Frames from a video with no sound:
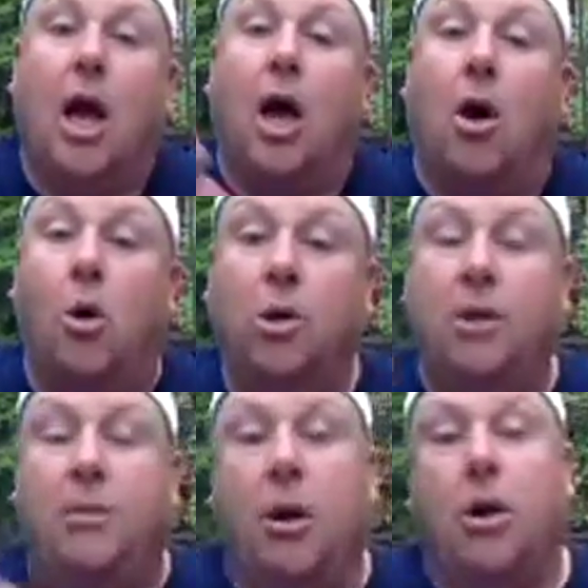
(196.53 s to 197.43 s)

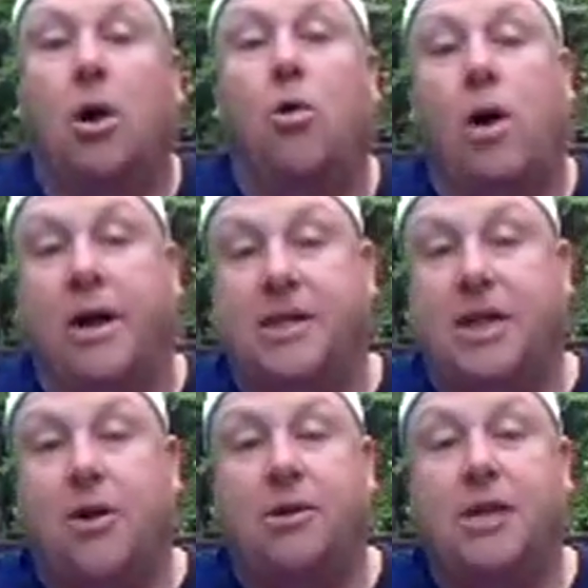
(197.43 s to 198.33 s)
Holding Park Aquatic
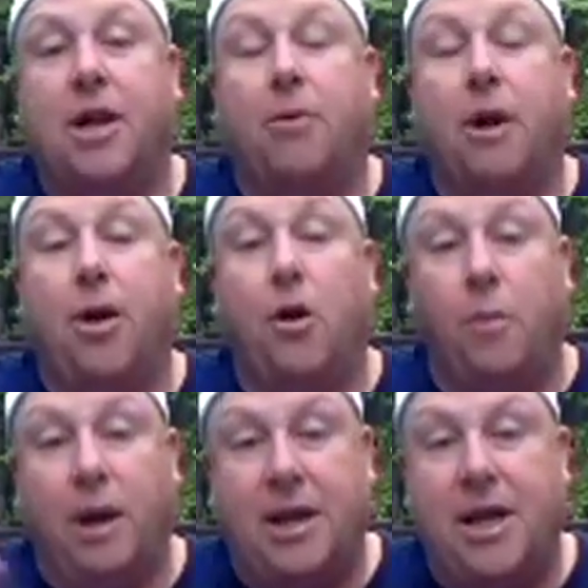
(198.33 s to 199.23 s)
Center is getting ready to
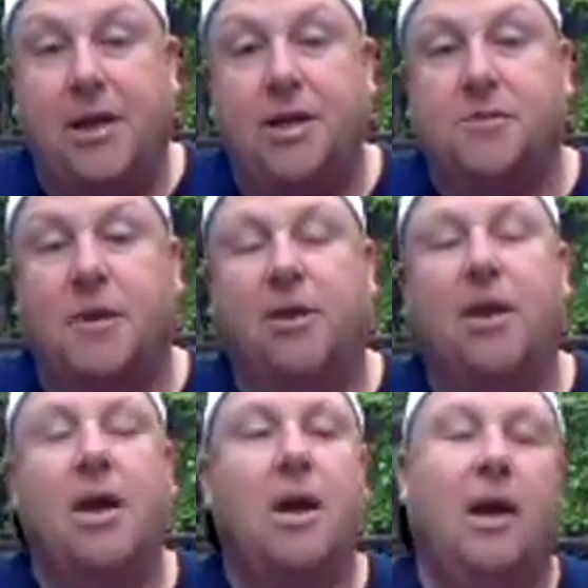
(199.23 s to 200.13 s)
open at the end of this month.
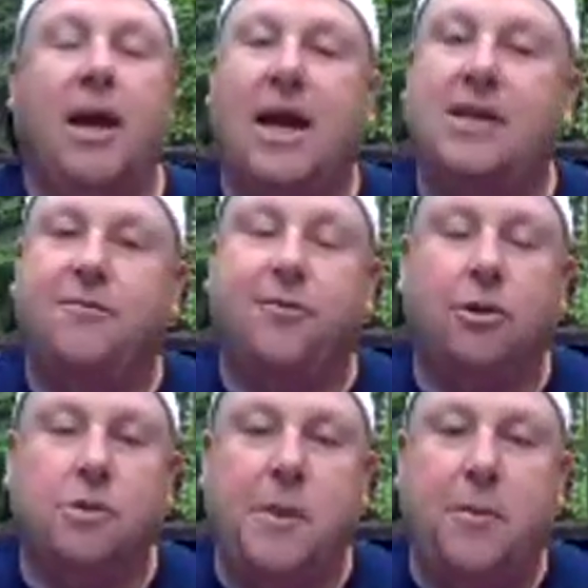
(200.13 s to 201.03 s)
Guys, for
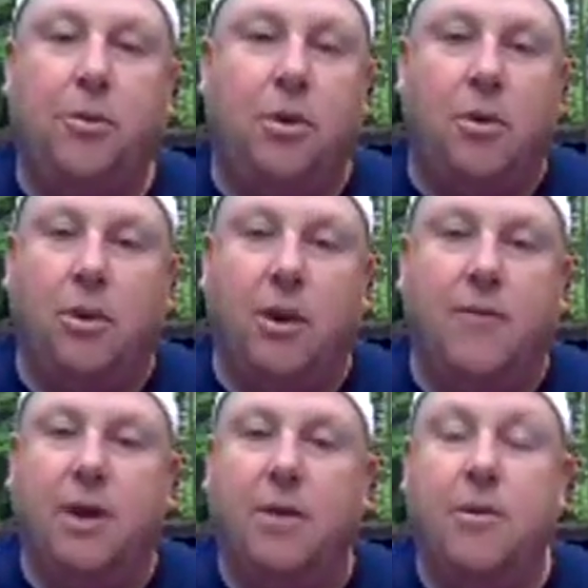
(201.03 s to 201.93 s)
those people who don't live
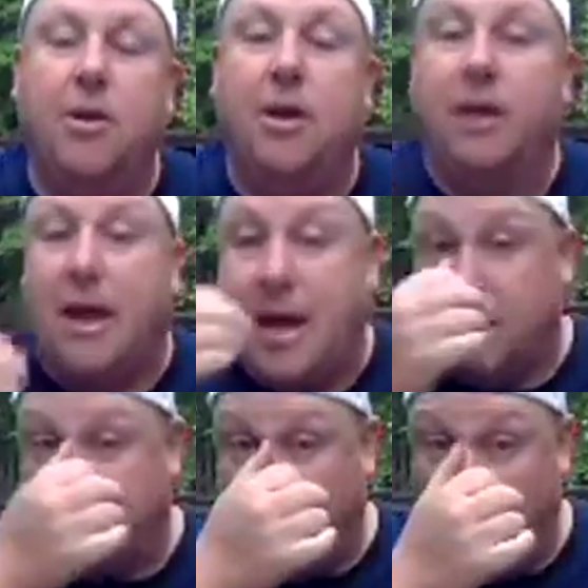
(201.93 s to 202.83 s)
in a community that
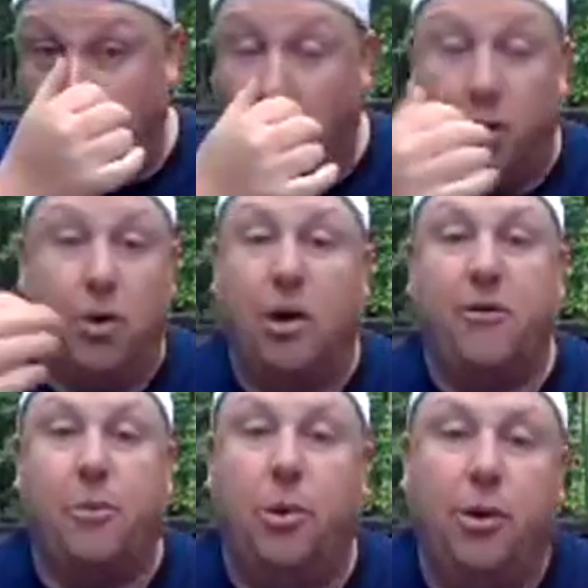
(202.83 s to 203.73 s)
has a pool, or you don't have
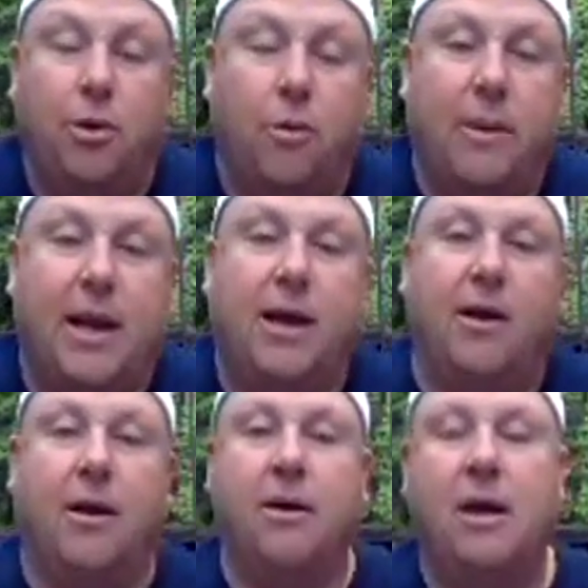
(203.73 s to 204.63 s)
a pool in your own
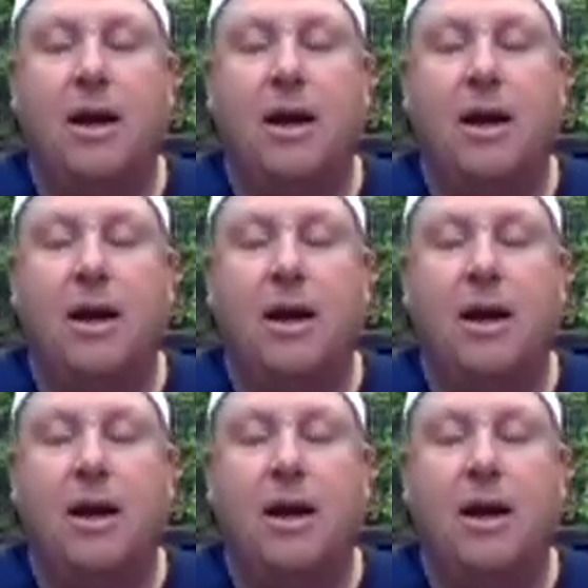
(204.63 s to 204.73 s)
backyard,